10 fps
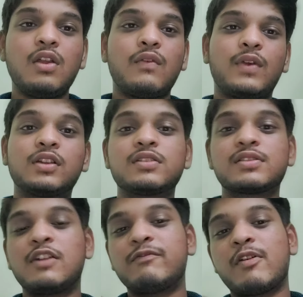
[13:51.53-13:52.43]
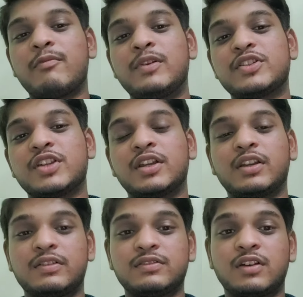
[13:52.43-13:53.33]
Whether self-publishing
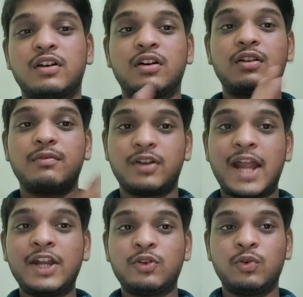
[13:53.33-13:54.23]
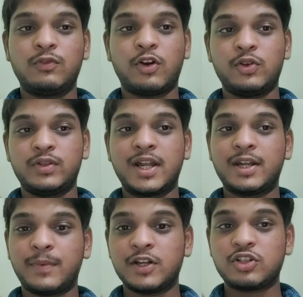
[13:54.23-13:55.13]
is the right route for you, that
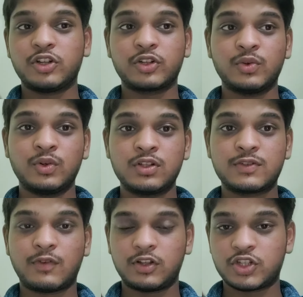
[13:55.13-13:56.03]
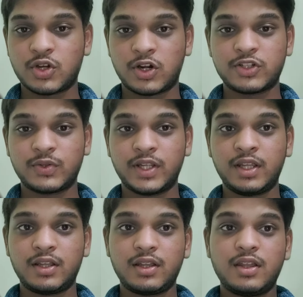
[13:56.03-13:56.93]
depends on your goals for the short story.
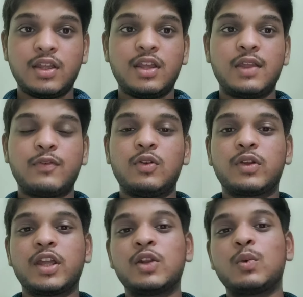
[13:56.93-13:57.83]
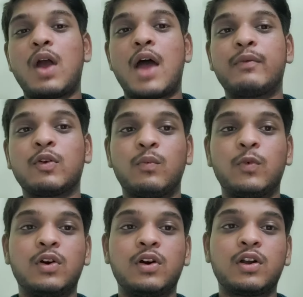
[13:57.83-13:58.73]
If you're looking to have your
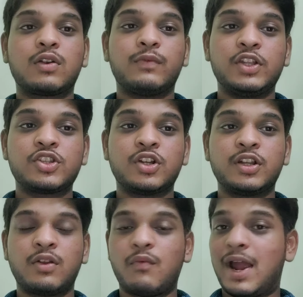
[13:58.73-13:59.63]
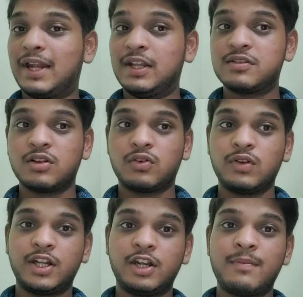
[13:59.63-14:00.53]
work featured in a widely
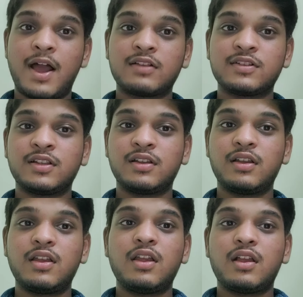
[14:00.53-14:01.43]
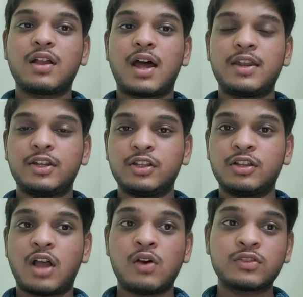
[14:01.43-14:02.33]
circulated magazine, guaranteeing
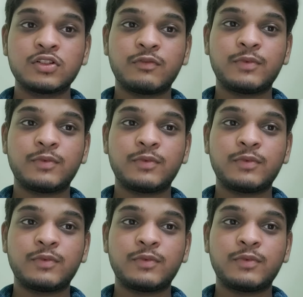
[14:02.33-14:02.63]
thousands of